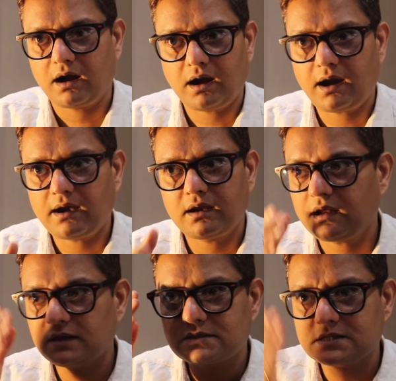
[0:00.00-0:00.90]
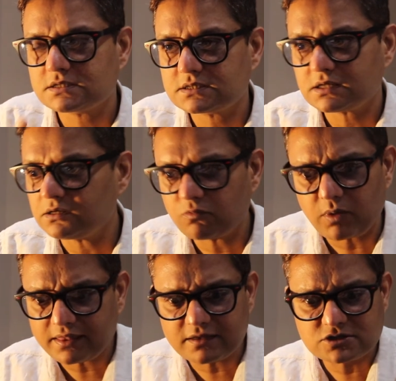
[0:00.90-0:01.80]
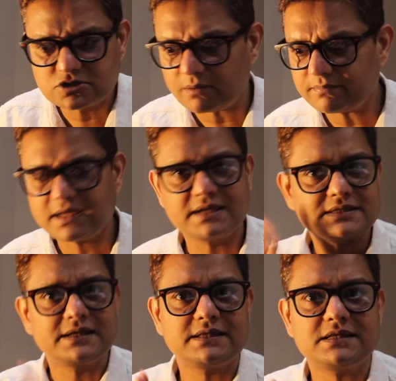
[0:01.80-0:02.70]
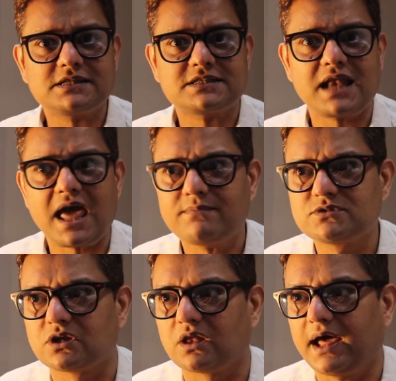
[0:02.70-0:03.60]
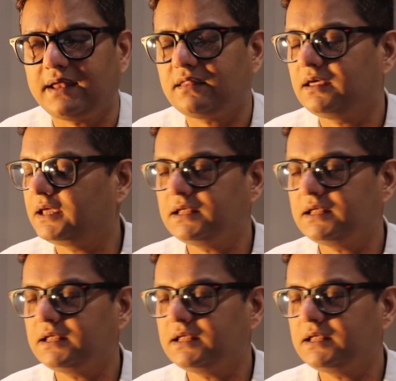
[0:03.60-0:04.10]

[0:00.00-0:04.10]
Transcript: and it just, you know, when the drum kicks in, it just slams on that thing.